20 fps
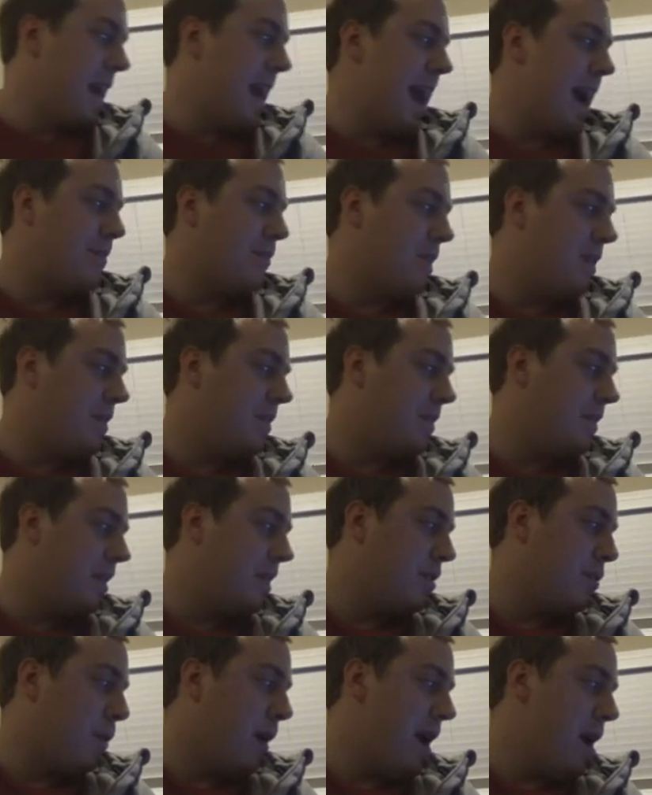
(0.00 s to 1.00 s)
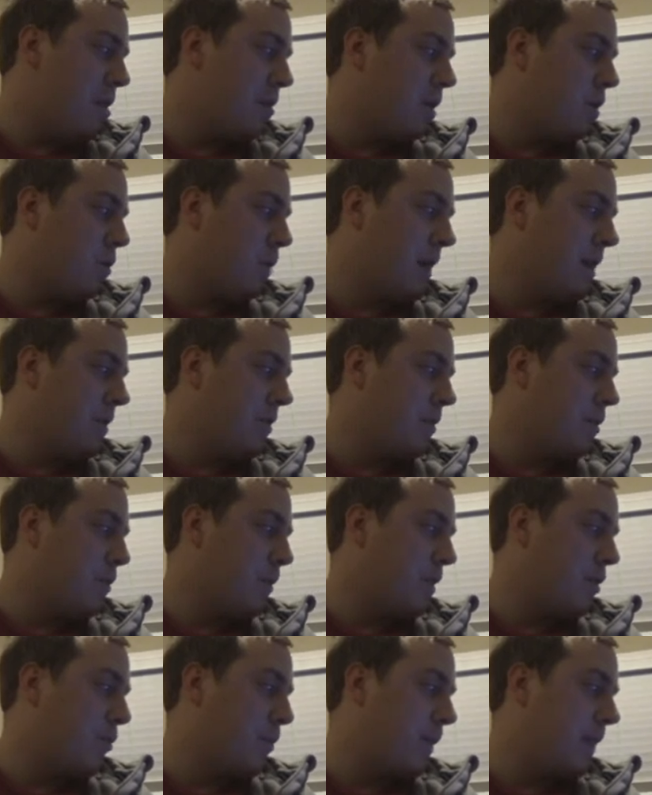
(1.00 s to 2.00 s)
Captain says, wow, you waste so
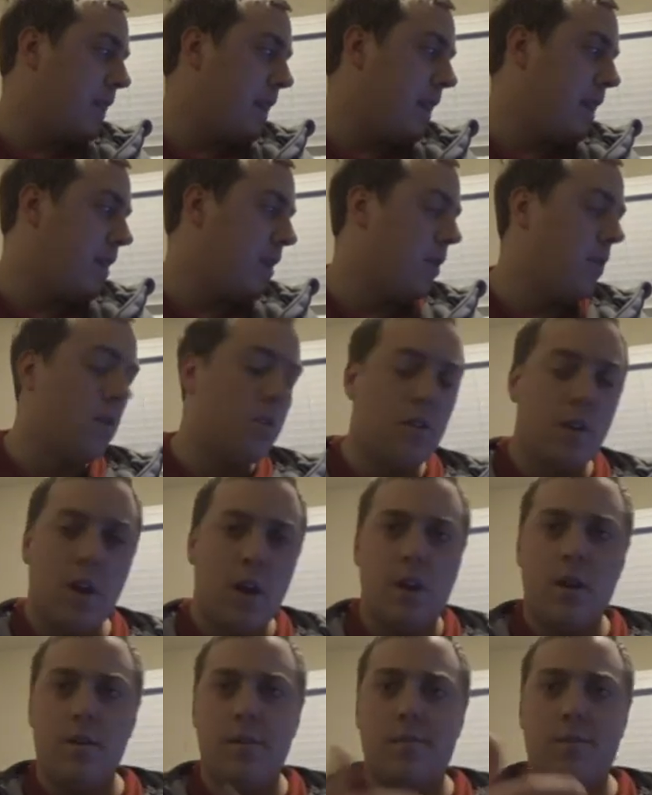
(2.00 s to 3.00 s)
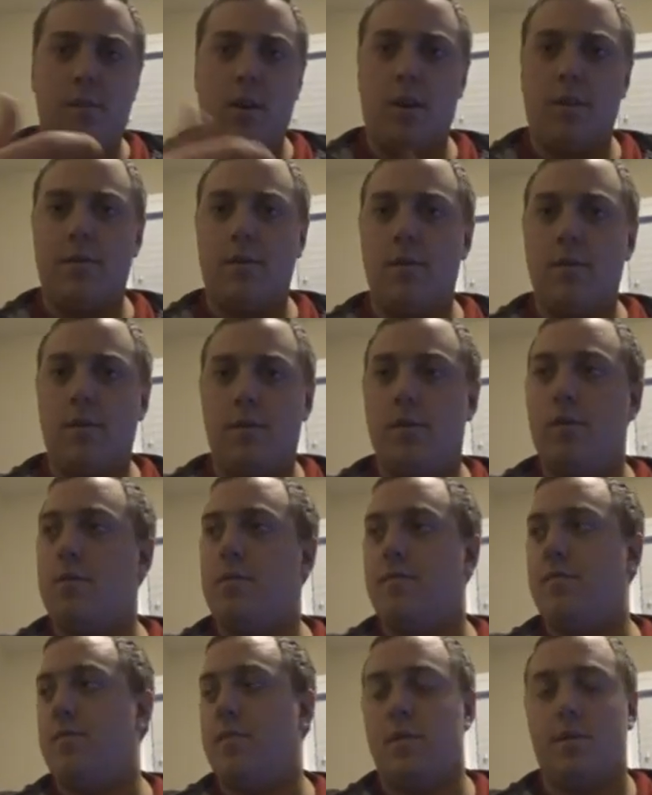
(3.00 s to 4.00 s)
much potatoes. Well,
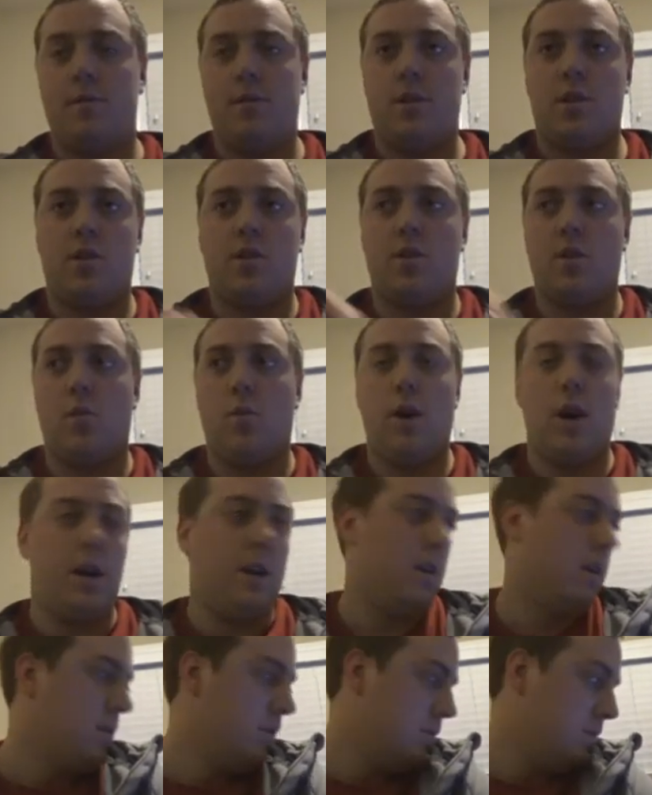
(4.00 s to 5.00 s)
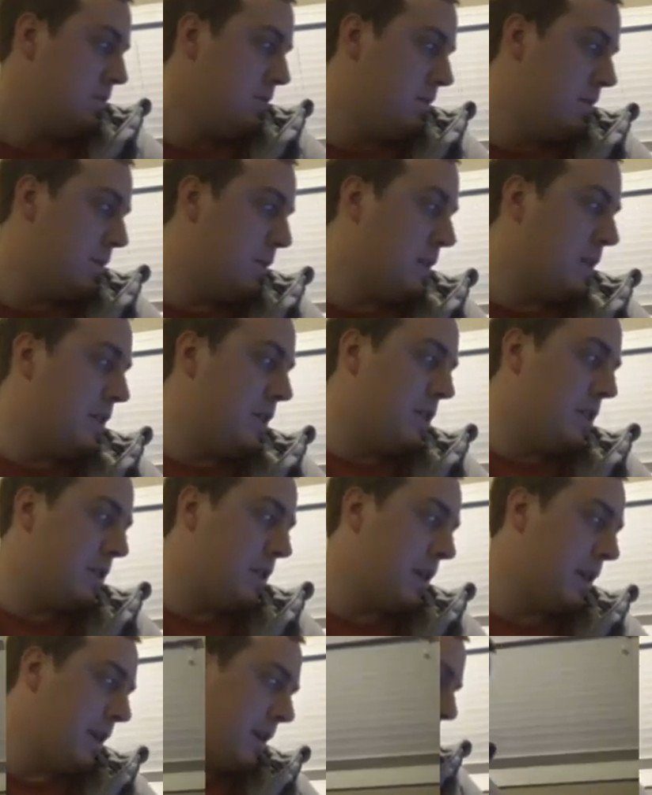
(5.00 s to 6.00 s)
so what? It was just a
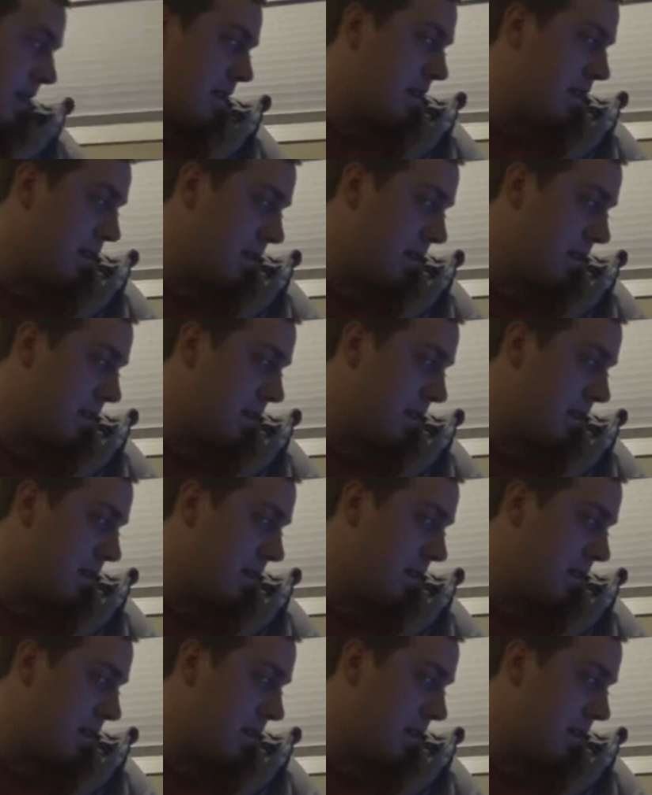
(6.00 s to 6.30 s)
skit.